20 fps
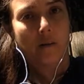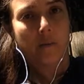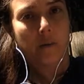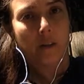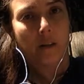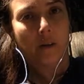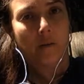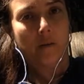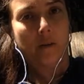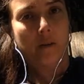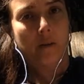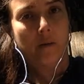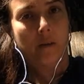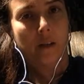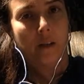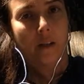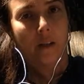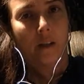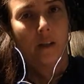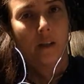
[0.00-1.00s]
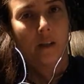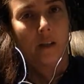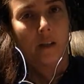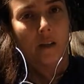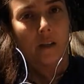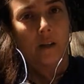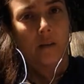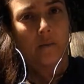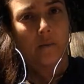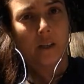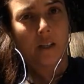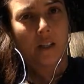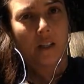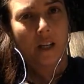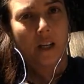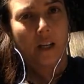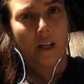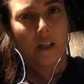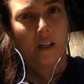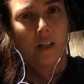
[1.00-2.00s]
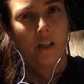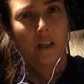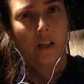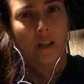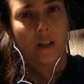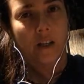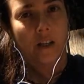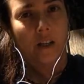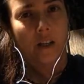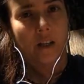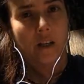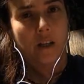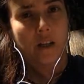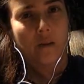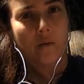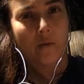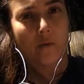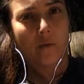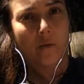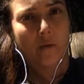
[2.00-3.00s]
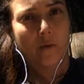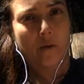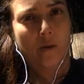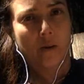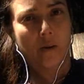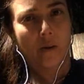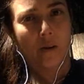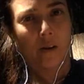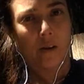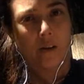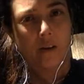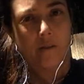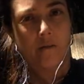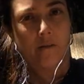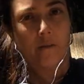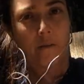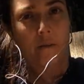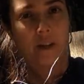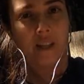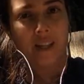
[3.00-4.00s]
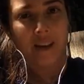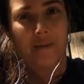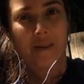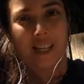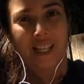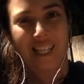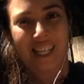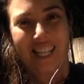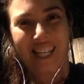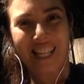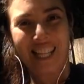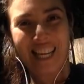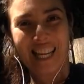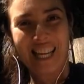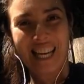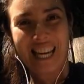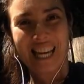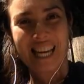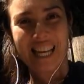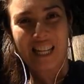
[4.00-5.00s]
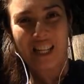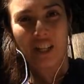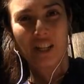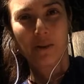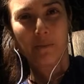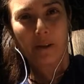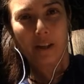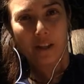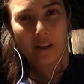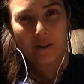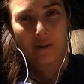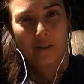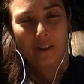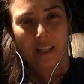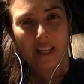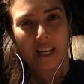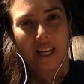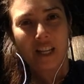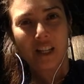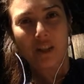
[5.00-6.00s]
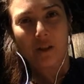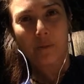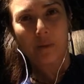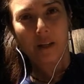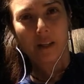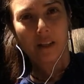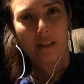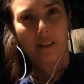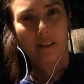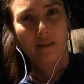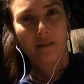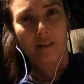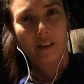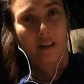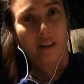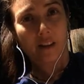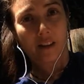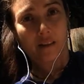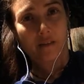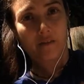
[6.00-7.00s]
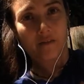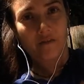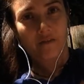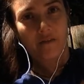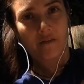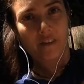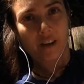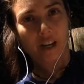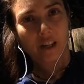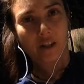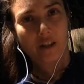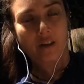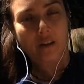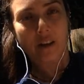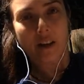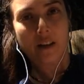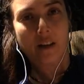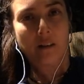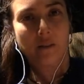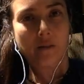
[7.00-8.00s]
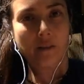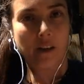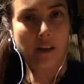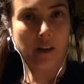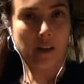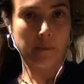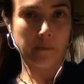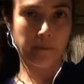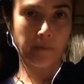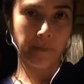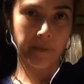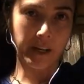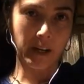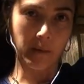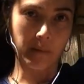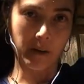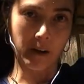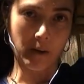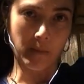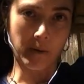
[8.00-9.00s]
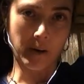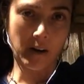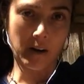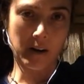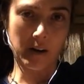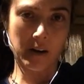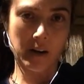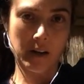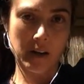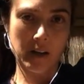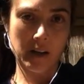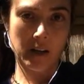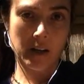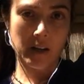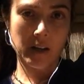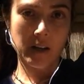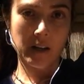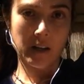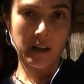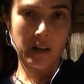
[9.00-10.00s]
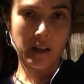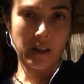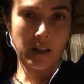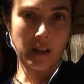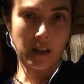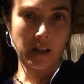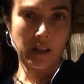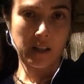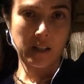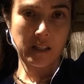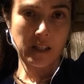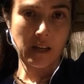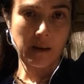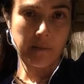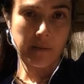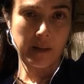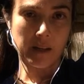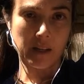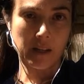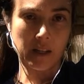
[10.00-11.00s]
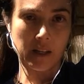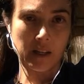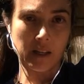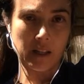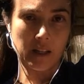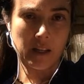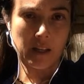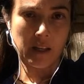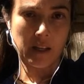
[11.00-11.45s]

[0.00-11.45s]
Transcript: space in between. Massage in there. Ooh. For me, that makes it like itch. My toes itch because of the fascial kind of like coming apart thing that's happening. And